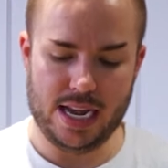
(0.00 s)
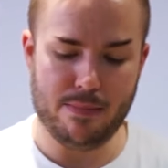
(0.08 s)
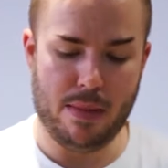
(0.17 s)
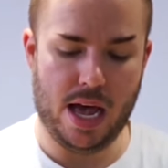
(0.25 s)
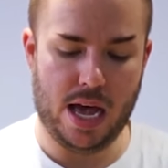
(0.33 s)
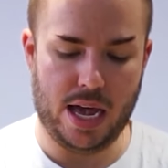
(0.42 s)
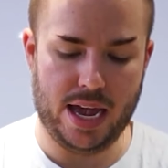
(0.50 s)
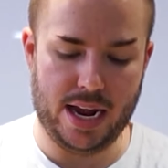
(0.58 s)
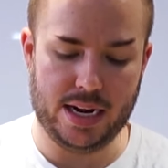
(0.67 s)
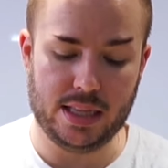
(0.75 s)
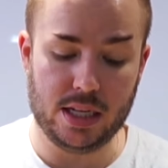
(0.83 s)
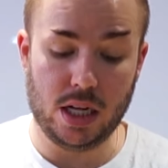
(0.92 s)
in my
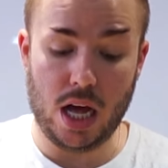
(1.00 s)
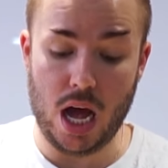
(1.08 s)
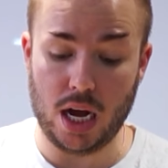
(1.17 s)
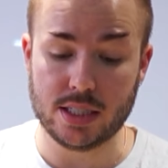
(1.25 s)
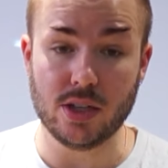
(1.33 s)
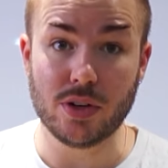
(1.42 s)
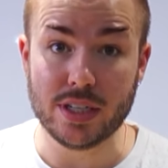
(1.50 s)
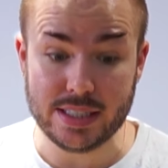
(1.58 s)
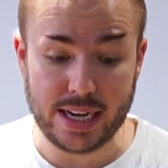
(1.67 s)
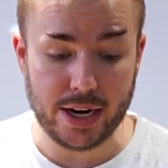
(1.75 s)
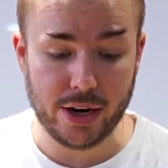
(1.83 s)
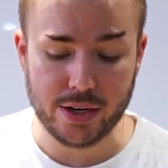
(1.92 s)
handy little OXO
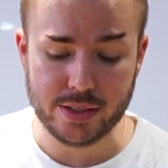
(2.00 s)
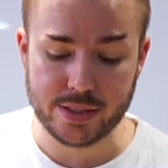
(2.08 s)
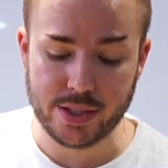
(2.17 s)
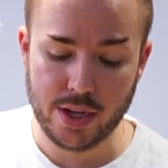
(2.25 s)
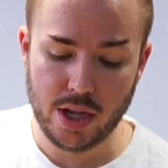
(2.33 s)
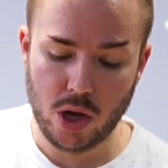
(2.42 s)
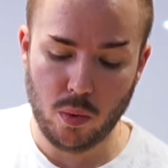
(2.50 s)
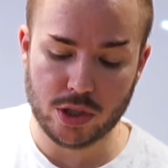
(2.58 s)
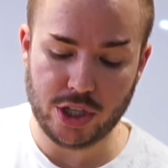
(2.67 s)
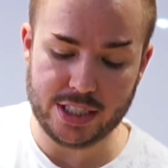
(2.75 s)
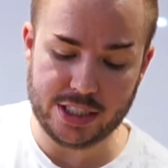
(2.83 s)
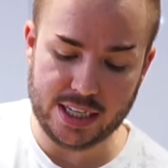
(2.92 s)
containers,
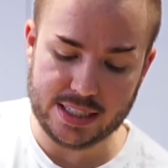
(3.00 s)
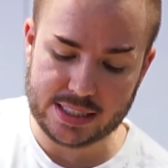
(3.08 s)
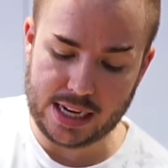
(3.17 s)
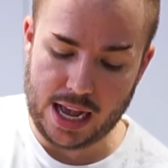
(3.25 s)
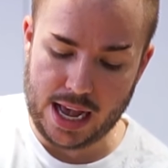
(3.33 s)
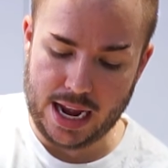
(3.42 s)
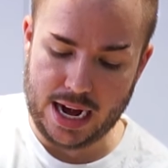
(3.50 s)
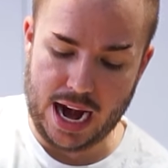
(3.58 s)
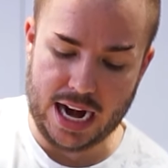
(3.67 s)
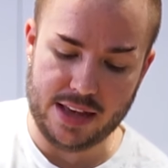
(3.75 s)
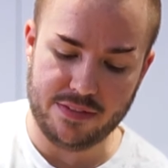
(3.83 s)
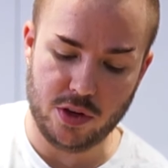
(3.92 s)
which I just got.
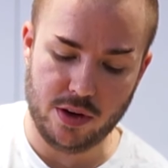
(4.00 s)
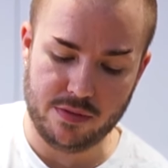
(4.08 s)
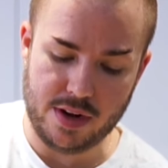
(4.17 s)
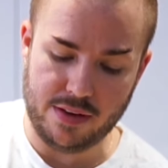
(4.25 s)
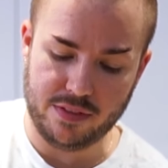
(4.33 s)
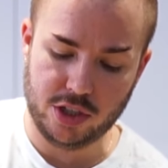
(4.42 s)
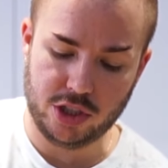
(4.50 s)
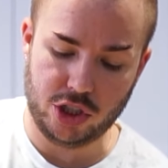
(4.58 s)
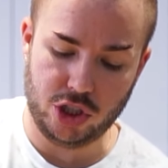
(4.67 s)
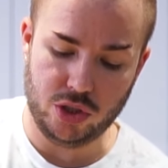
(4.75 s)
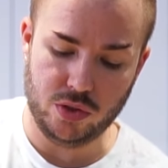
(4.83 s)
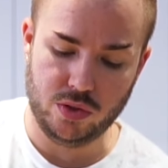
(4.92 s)
And if you have never
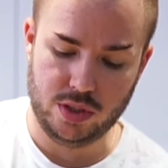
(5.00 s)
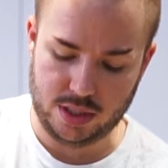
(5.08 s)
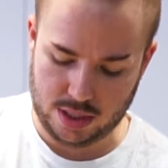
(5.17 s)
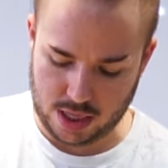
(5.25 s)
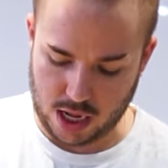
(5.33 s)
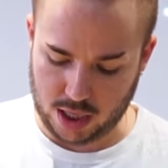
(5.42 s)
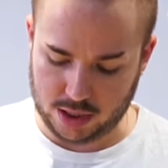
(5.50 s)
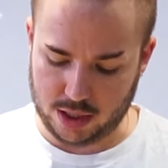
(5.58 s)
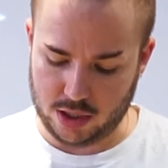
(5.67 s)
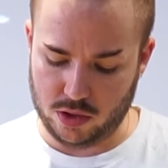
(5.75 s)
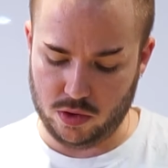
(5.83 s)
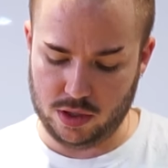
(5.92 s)
used
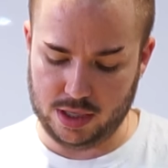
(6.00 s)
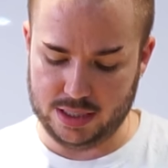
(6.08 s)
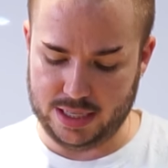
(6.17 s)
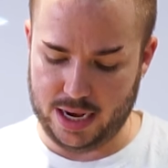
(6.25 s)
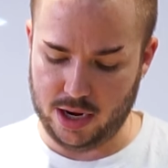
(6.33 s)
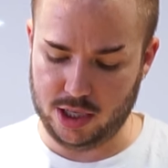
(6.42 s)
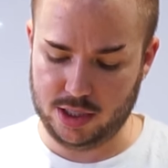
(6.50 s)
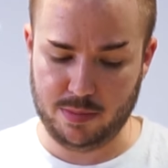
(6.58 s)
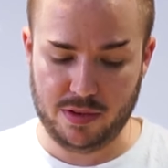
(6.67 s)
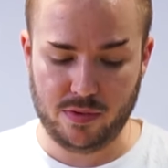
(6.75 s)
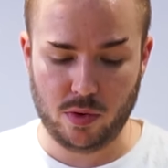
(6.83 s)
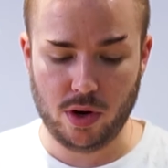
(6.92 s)
OXO containers
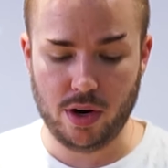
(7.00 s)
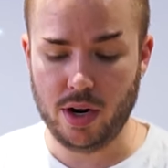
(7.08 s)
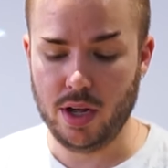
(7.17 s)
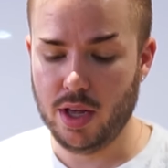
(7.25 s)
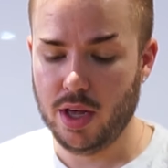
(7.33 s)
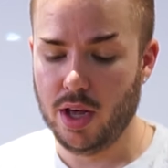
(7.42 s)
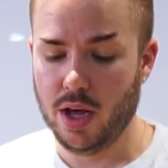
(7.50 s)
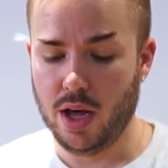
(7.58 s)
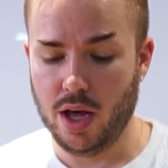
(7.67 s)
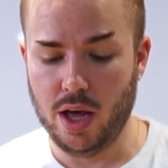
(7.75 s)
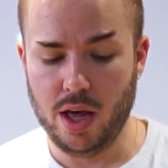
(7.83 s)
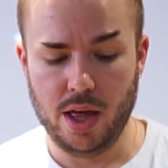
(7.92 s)
before,
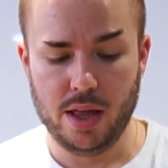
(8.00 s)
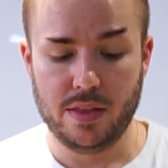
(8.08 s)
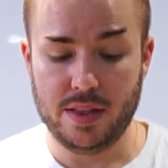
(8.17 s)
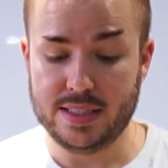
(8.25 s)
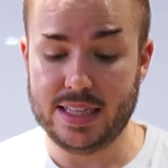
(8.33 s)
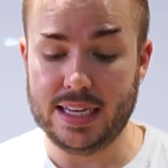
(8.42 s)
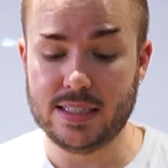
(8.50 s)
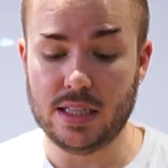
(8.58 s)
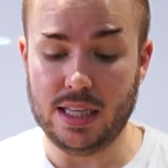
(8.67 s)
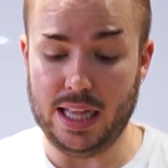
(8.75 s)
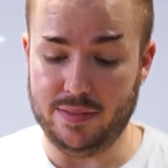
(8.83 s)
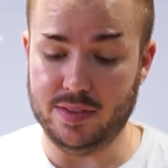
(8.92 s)
this thing's a
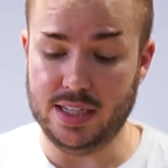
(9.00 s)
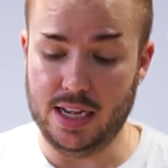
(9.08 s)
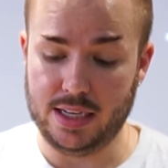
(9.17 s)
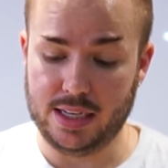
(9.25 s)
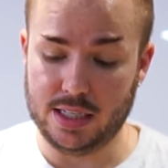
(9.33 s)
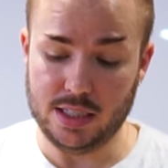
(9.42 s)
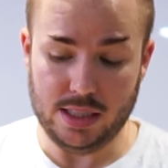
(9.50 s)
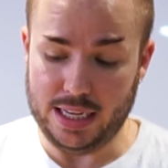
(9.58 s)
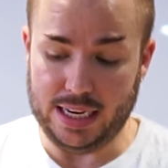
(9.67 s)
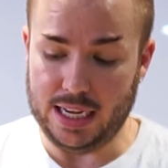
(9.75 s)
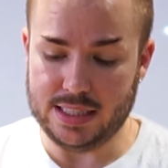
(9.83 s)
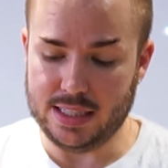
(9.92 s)
lifesaver. Like, it's